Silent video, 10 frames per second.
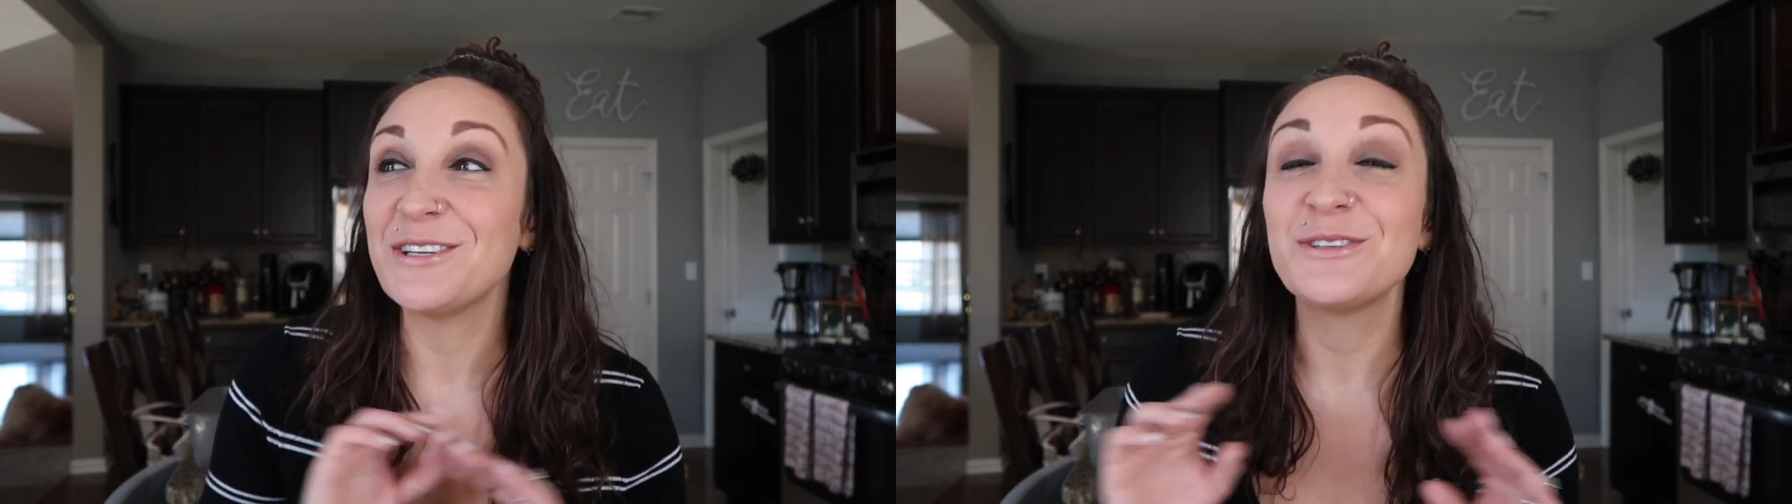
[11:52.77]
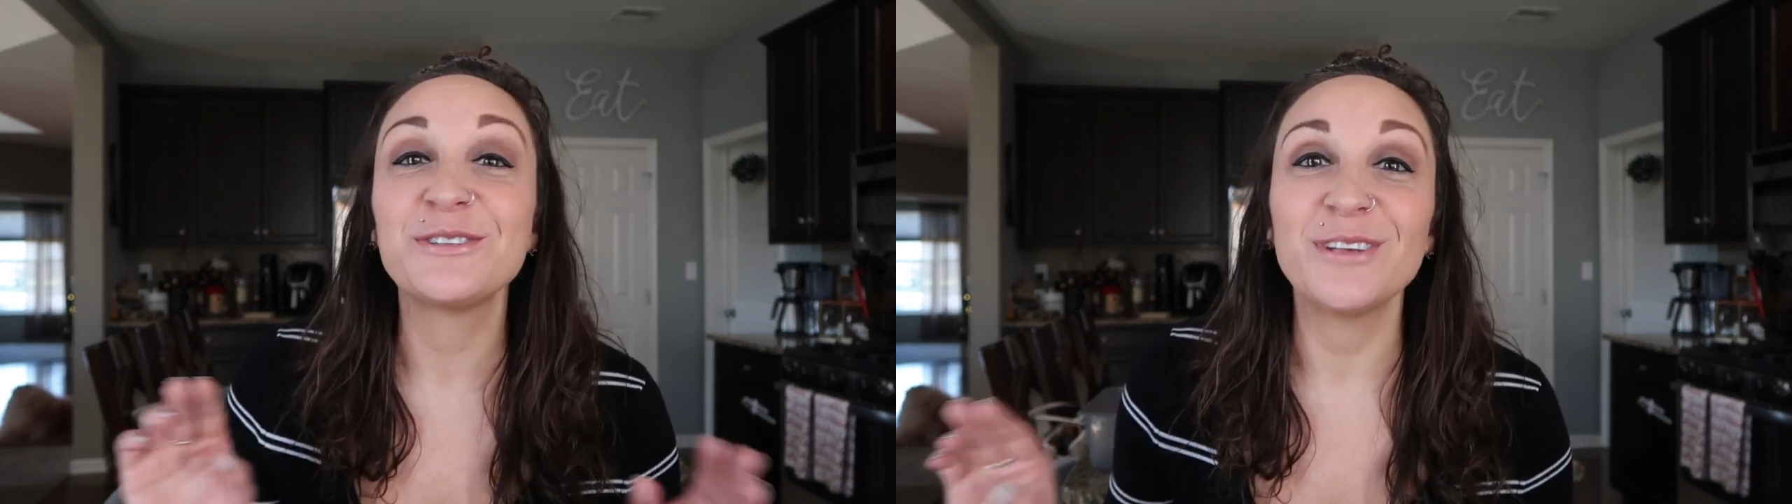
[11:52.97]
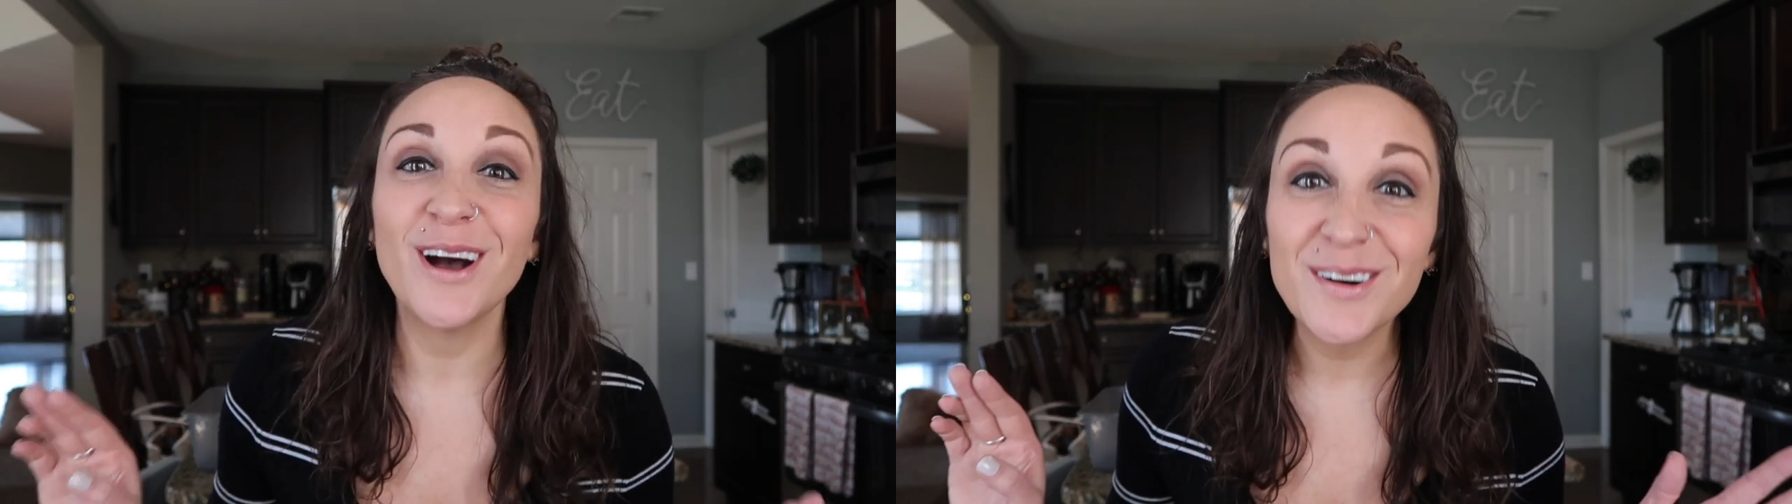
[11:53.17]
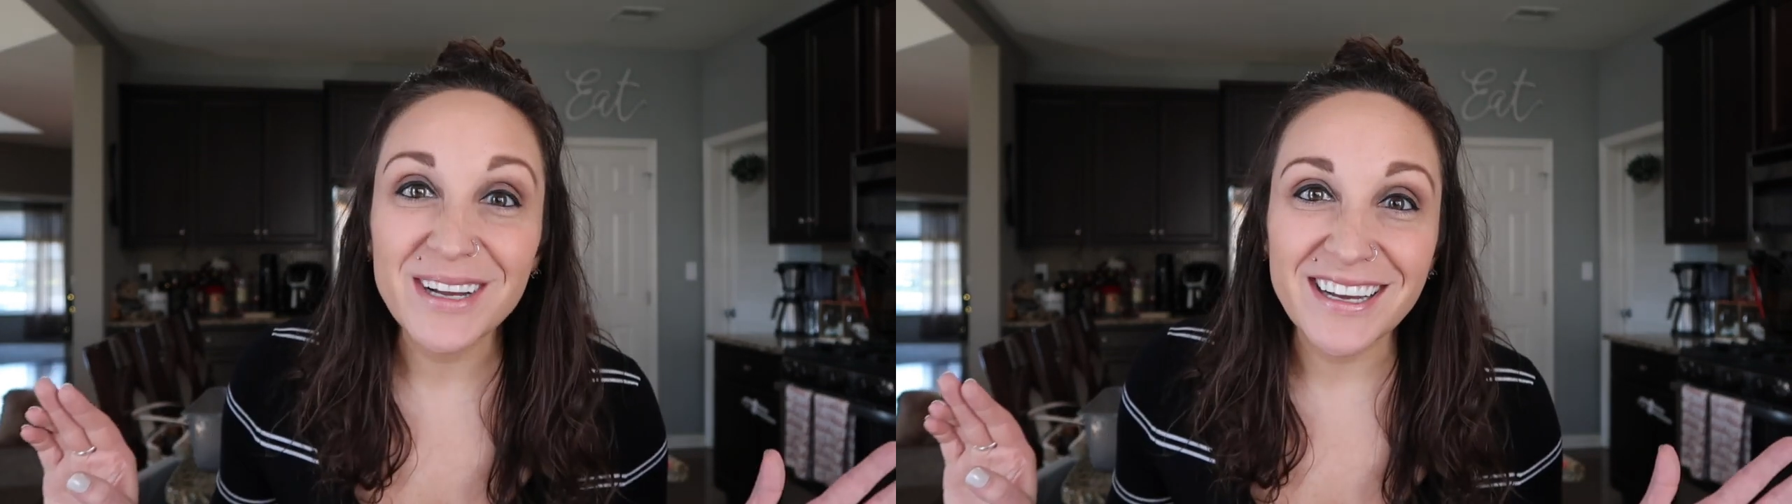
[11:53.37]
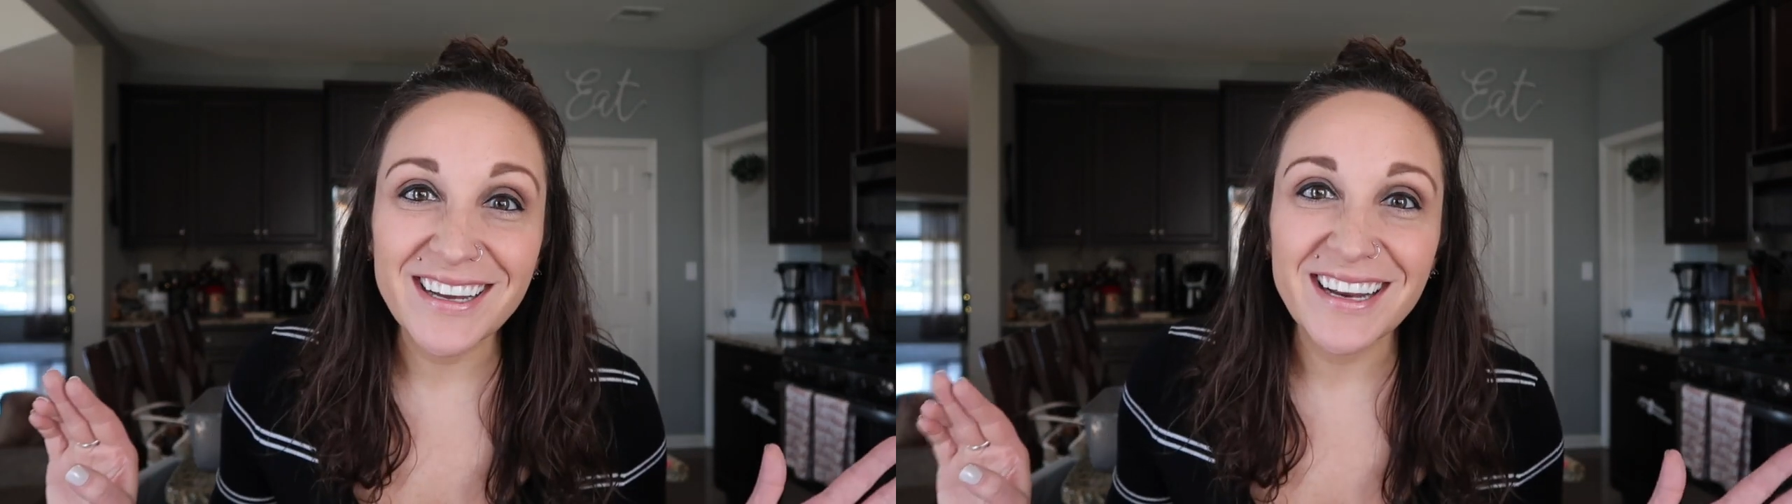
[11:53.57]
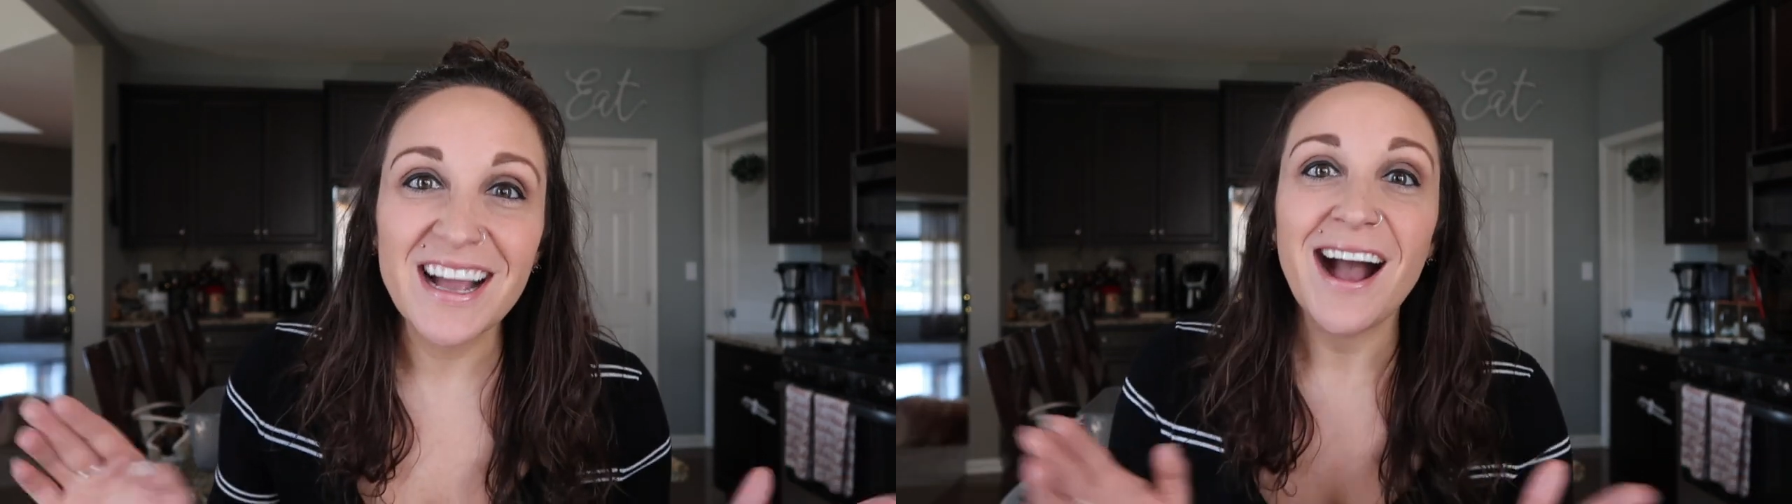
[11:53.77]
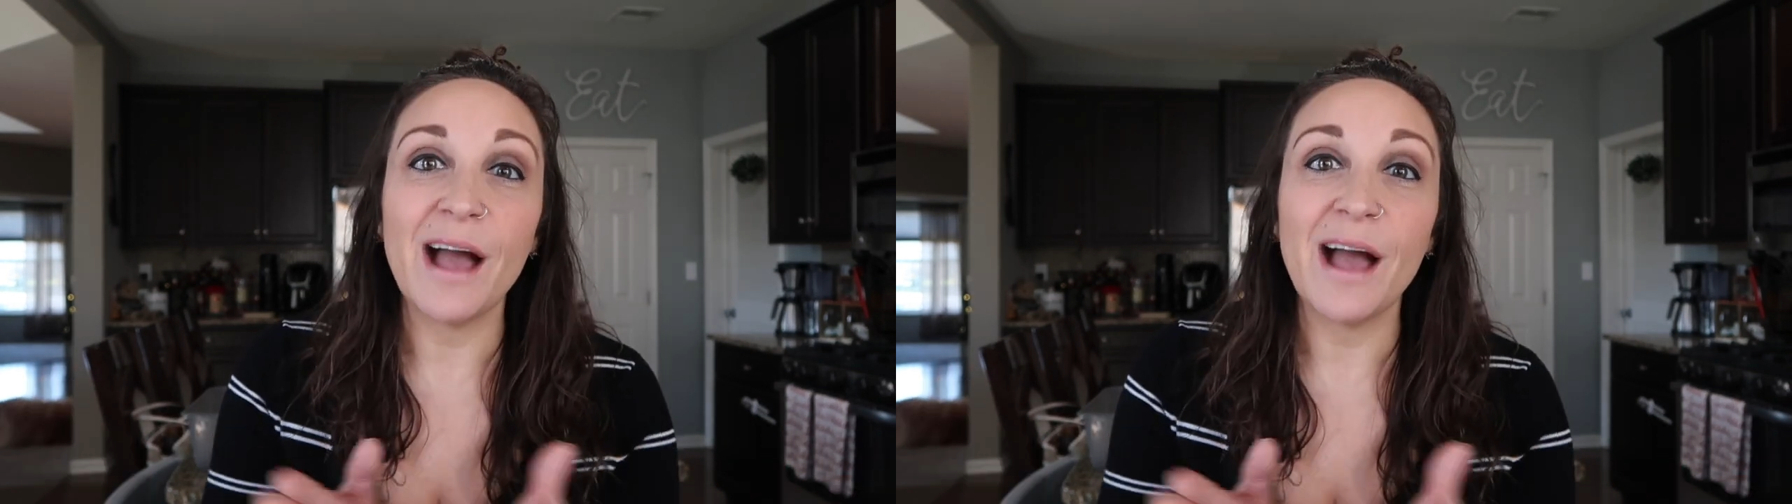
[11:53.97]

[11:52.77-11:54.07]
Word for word: so good.